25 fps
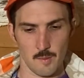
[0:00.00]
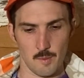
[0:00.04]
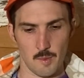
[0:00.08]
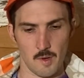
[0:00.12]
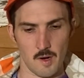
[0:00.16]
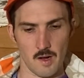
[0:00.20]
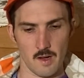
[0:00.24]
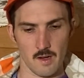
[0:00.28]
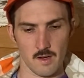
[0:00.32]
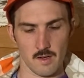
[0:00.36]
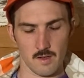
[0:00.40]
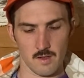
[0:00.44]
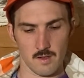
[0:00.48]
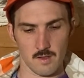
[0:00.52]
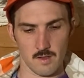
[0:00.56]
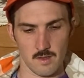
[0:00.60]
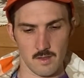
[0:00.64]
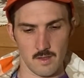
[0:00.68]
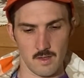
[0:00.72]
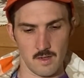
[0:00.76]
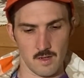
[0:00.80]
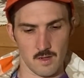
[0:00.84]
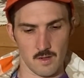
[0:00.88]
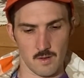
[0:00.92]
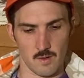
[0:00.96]
But,
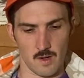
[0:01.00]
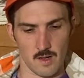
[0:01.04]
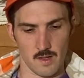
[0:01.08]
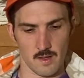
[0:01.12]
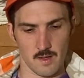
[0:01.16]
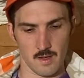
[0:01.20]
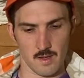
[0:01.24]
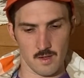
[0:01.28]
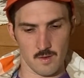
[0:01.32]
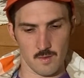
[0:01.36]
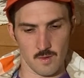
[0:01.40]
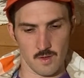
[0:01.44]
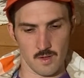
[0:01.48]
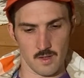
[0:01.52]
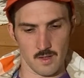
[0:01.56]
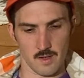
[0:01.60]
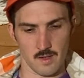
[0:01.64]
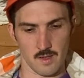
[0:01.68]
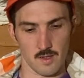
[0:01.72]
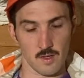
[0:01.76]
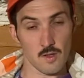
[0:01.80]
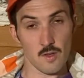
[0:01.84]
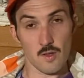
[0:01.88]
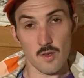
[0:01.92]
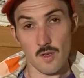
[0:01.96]
you know, I think
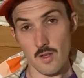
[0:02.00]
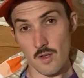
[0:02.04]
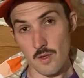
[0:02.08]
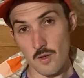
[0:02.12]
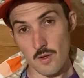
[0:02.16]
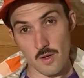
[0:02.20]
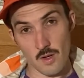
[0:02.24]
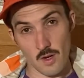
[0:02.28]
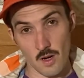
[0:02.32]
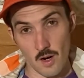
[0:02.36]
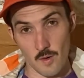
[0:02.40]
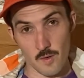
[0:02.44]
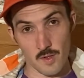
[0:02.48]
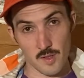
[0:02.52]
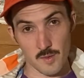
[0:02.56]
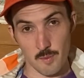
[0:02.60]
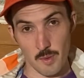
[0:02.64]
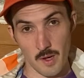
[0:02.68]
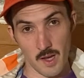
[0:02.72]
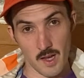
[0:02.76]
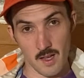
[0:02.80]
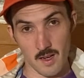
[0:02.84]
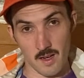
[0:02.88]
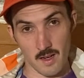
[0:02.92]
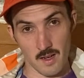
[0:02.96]
really, you can always
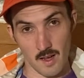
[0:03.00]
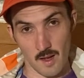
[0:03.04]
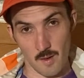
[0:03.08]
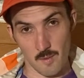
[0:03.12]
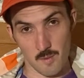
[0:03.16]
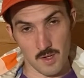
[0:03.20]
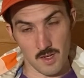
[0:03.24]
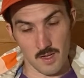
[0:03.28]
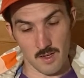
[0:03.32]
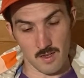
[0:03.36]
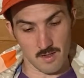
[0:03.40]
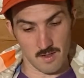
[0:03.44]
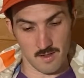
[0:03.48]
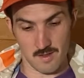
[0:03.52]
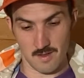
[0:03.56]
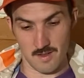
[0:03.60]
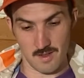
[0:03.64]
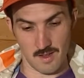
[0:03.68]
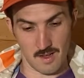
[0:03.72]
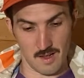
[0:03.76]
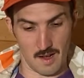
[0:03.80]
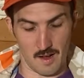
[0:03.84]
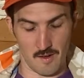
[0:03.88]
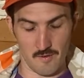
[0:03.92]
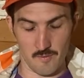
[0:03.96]
paint it. I mean,
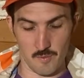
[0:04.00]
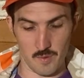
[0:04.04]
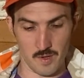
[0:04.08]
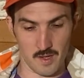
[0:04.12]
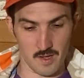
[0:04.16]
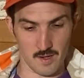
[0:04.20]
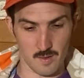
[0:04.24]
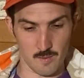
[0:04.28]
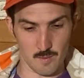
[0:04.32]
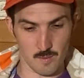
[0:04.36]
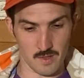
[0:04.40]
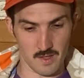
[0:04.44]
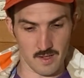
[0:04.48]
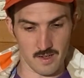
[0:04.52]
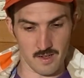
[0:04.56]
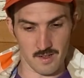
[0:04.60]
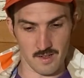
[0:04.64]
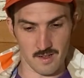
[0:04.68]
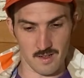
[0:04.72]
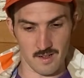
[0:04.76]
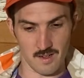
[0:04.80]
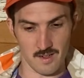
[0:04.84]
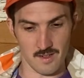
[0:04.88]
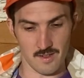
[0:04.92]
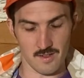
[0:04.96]
I've painted plenty
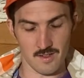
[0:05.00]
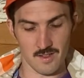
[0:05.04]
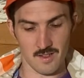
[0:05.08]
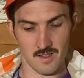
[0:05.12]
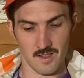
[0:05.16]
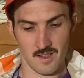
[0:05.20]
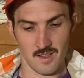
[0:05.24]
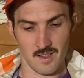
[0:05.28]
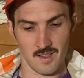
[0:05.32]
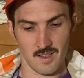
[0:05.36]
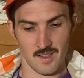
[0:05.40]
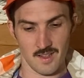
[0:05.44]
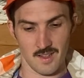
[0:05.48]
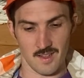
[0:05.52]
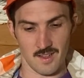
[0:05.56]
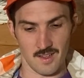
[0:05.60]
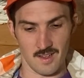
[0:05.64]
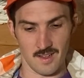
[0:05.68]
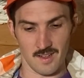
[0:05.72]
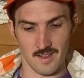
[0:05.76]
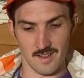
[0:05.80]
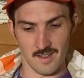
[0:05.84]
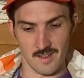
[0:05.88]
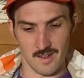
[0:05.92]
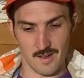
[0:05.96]
of cars,
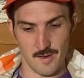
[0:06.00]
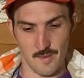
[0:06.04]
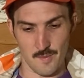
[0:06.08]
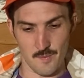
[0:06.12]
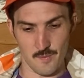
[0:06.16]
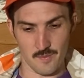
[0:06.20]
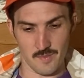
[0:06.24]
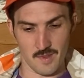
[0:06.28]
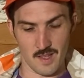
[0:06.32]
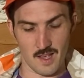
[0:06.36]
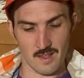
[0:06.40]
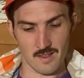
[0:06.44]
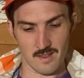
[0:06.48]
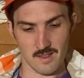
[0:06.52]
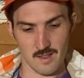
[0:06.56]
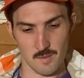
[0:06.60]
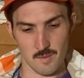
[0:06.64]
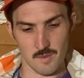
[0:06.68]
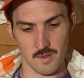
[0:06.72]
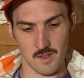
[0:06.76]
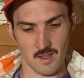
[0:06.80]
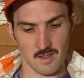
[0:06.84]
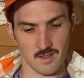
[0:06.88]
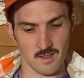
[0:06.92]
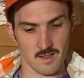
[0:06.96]
and that's
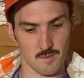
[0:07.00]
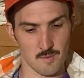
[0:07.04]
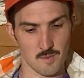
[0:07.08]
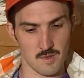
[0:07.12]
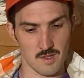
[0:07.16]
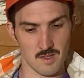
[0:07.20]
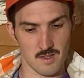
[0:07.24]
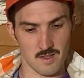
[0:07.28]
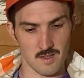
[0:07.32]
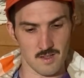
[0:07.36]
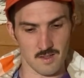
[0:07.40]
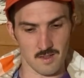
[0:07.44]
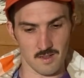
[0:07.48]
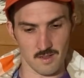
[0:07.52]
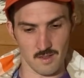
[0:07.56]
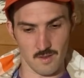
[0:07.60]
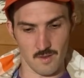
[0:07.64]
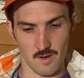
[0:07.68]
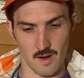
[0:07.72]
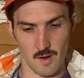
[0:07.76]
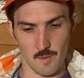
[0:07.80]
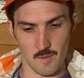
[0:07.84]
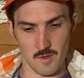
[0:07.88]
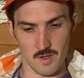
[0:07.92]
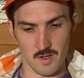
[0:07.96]
something that can be easily
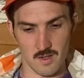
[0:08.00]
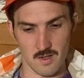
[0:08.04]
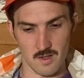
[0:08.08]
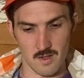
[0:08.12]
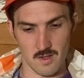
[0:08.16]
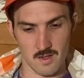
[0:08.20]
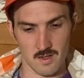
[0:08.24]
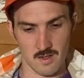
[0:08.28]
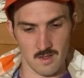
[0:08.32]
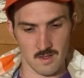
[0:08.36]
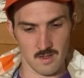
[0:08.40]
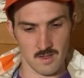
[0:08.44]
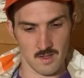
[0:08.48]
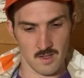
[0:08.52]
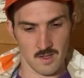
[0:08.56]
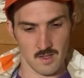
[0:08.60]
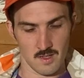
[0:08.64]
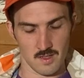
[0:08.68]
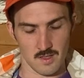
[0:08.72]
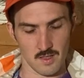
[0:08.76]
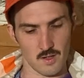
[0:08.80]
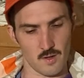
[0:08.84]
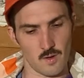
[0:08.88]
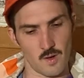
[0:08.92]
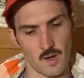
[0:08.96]
remedied.
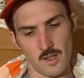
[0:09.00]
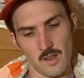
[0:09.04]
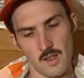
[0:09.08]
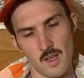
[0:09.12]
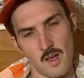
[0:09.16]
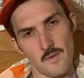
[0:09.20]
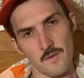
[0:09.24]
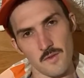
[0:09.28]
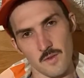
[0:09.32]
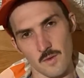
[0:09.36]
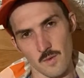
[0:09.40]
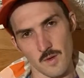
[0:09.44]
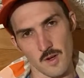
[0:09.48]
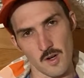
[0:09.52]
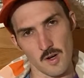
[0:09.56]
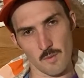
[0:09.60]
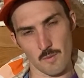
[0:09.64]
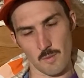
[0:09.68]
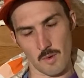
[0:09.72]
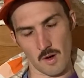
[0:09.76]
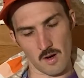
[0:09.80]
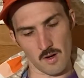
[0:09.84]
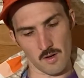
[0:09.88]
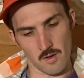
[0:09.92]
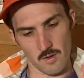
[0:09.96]
So I love the rear
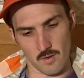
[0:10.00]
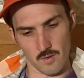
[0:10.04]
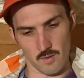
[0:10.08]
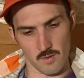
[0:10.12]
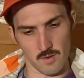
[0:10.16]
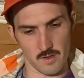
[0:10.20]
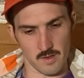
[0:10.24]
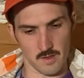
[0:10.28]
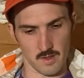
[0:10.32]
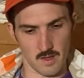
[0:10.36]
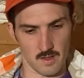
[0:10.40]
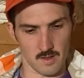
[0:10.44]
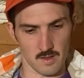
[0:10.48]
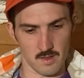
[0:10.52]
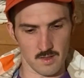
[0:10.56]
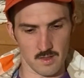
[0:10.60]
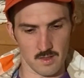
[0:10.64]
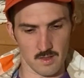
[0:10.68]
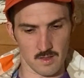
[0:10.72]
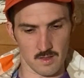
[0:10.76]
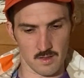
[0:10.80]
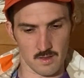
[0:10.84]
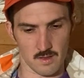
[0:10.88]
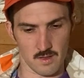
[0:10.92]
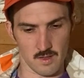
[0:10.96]
barn doors on
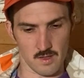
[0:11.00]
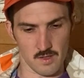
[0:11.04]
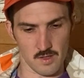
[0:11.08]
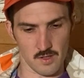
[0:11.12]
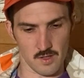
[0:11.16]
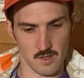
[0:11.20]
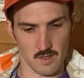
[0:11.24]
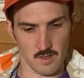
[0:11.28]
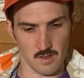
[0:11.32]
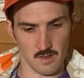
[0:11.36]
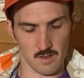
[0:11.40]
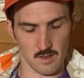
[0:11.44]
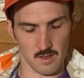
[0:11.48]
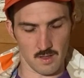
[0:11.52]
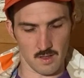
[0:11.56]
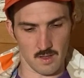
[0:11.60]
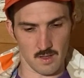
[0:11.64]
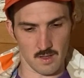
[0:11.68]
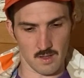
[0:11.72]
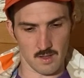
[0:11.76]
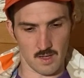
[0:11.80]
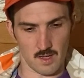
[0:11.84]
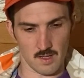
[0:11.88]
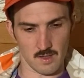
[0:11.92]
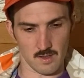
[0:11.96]
these Excursions. I
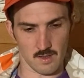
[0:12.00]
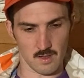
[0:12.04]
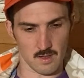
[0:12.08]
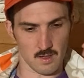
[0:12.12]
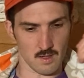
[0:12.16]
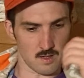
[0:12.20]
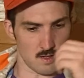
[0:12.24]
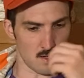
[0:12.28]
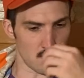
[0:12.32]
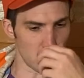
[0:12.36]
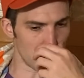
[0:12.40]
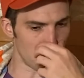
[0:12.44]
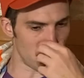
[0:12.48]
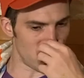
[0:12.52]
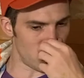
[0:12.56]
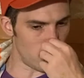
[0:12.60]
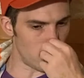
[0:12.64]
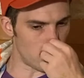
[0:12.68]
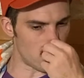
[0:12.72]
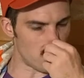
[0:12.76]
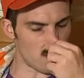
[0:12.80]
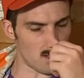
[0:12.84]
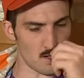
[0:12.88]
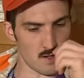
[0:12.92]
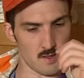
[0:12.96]
think that's like a nice
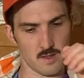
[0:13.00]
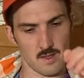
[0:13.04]
feature.